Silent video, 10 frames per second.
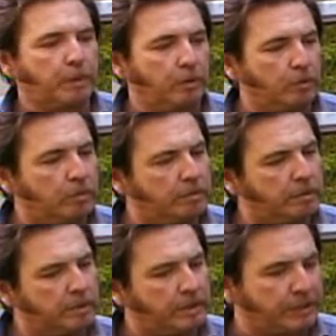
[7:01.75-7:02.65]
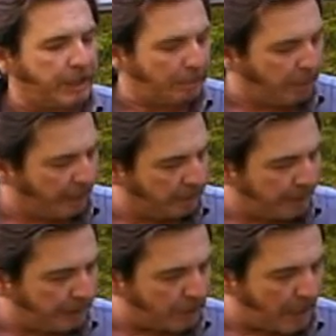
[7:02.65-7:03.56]
a spool. This 10
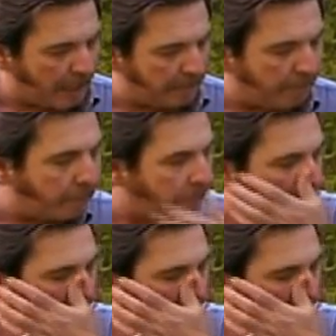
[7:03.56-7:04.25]
pound test line.